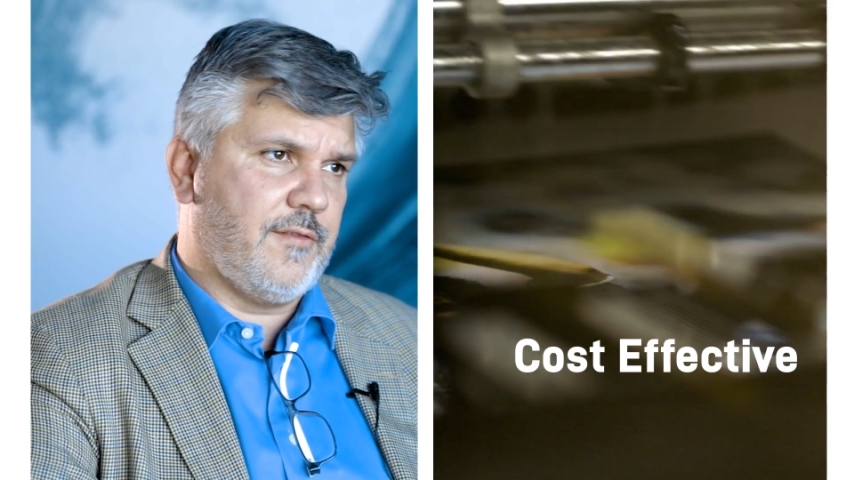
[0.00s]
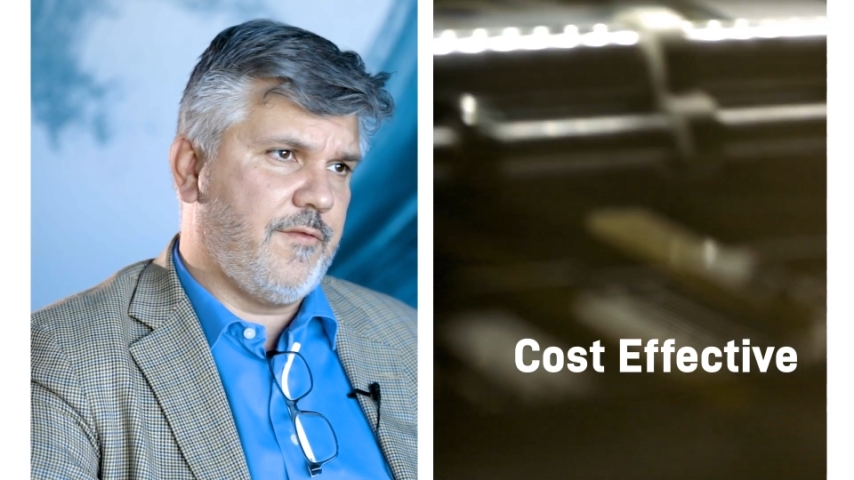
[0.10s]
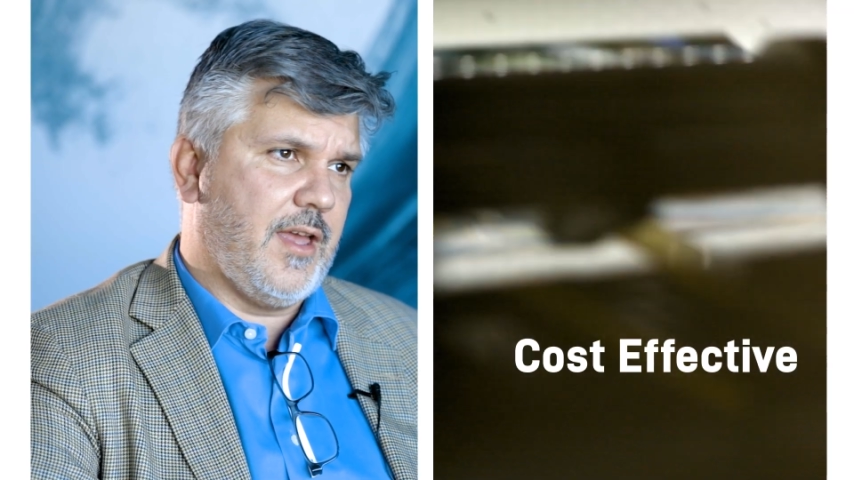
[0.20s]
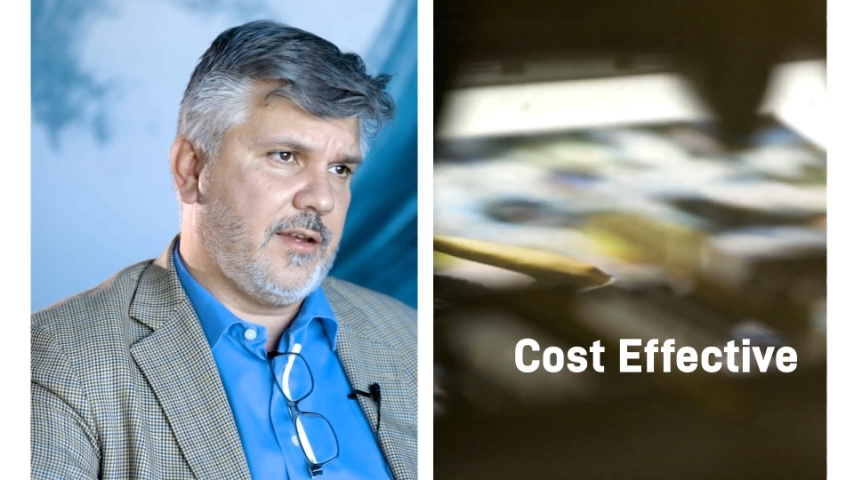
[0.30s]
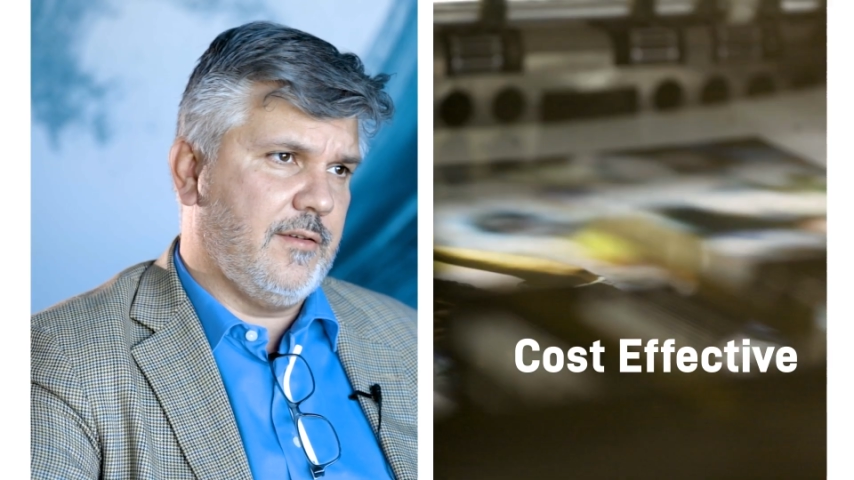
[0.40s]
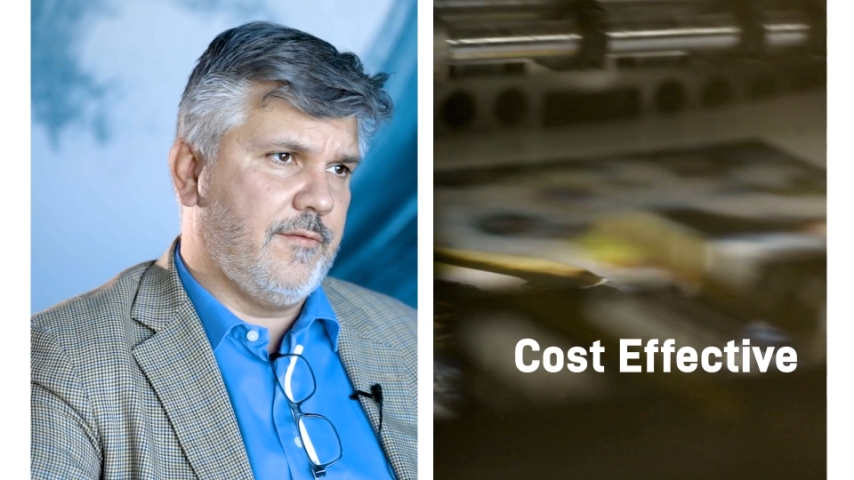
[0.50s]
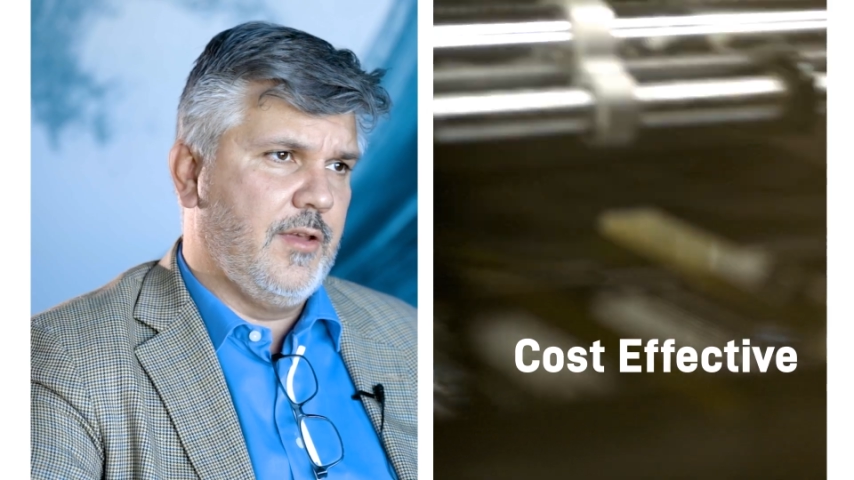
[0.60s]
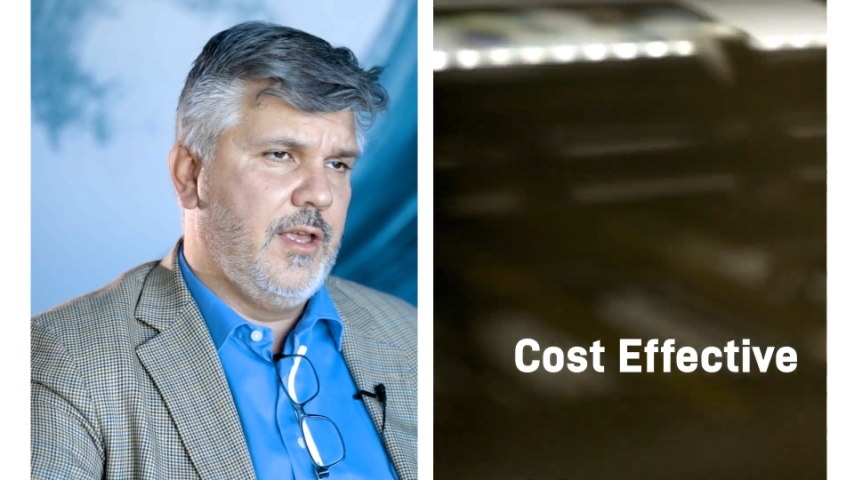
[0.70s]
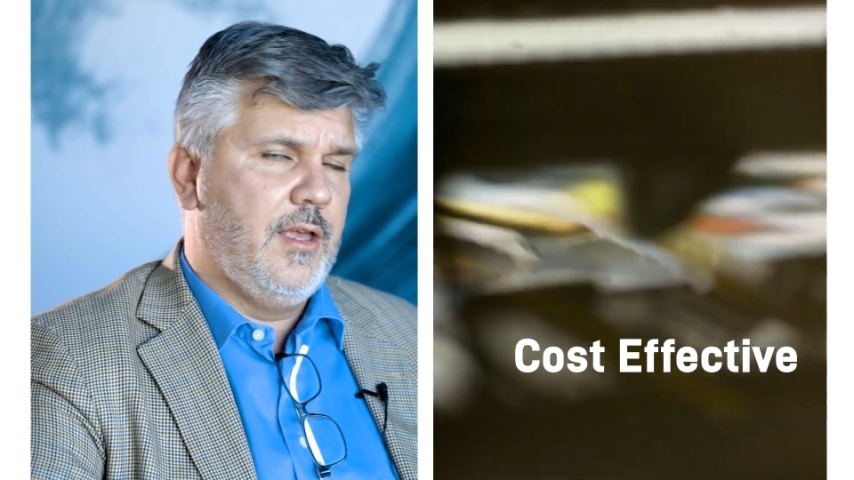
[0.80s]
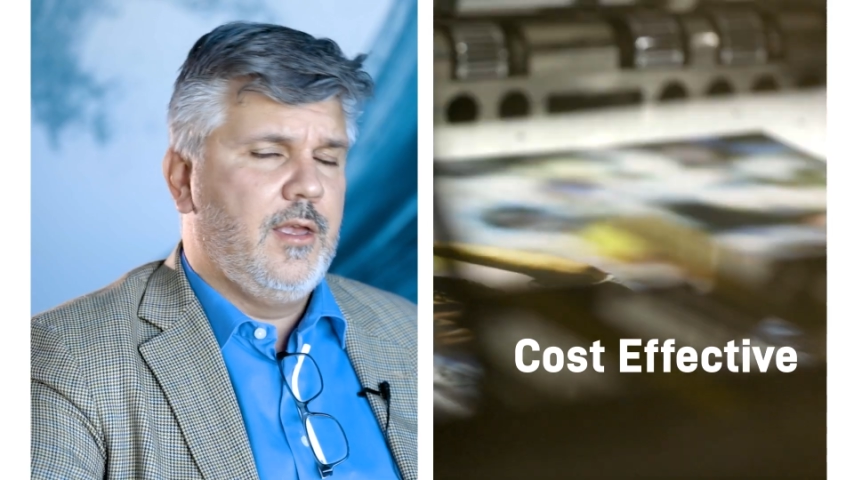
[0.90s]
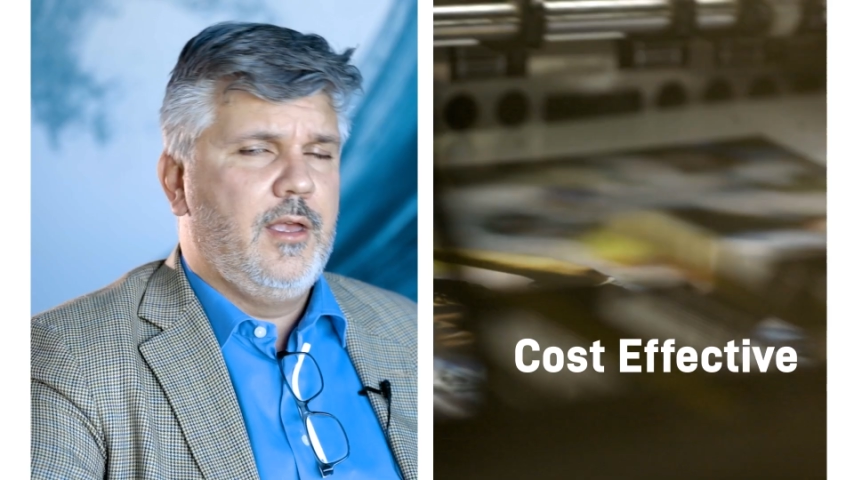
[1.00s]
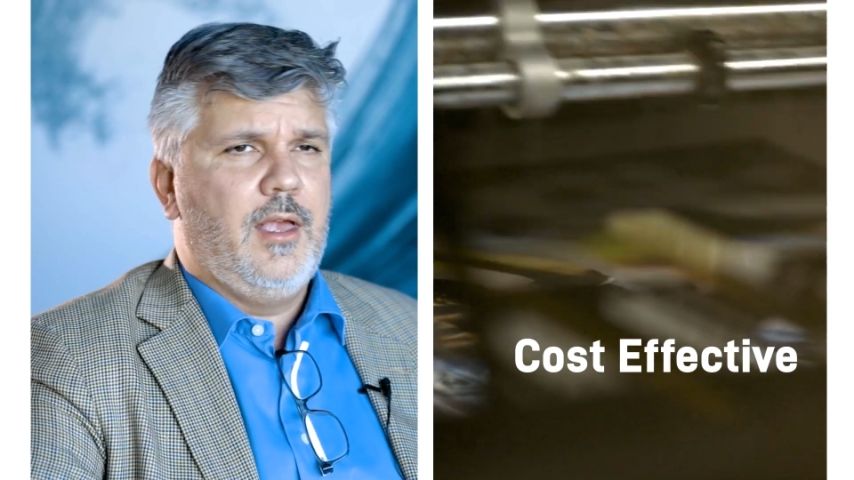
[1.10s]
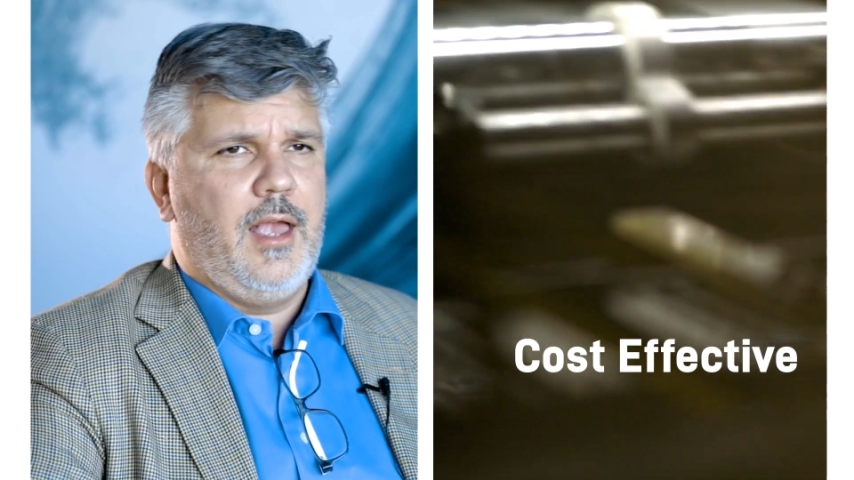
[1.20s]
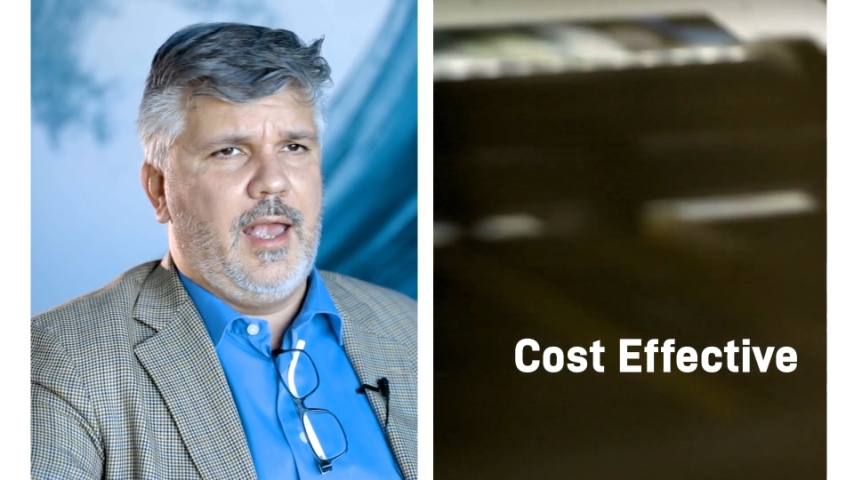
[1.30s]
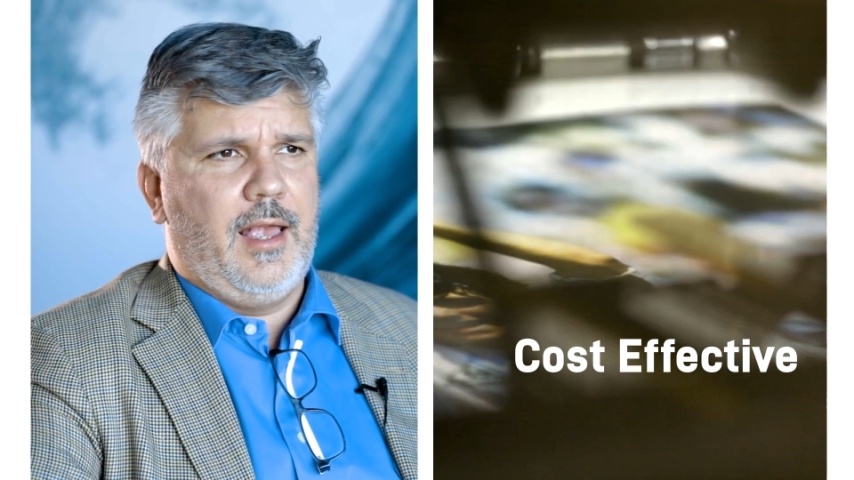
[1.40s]
effective
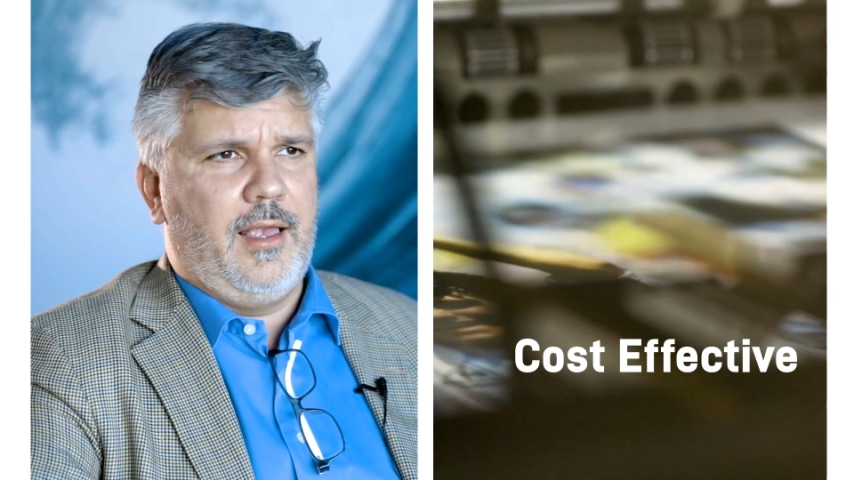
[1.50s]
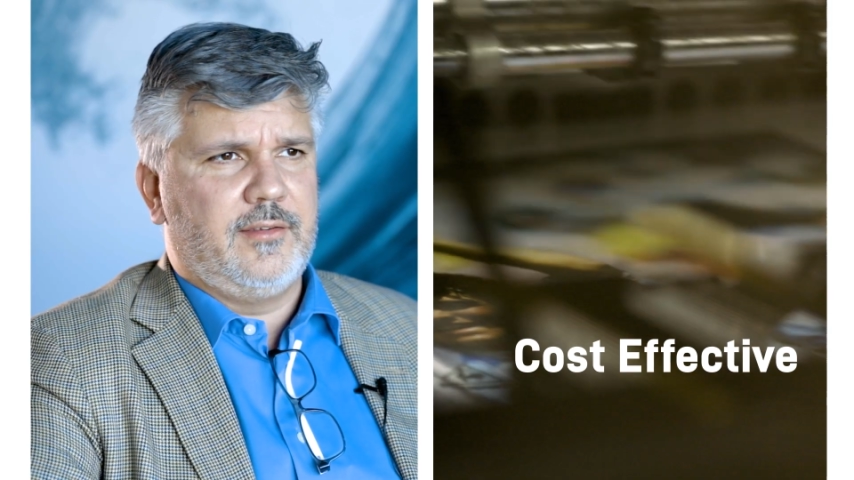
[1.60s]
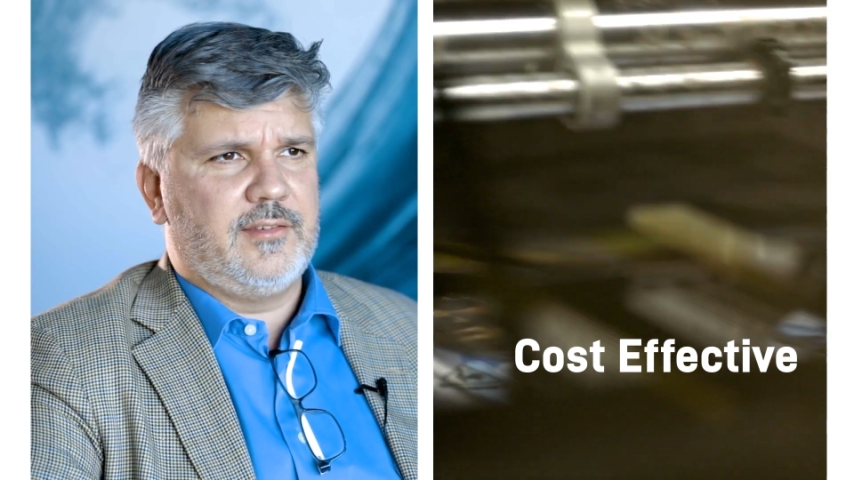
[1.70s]
as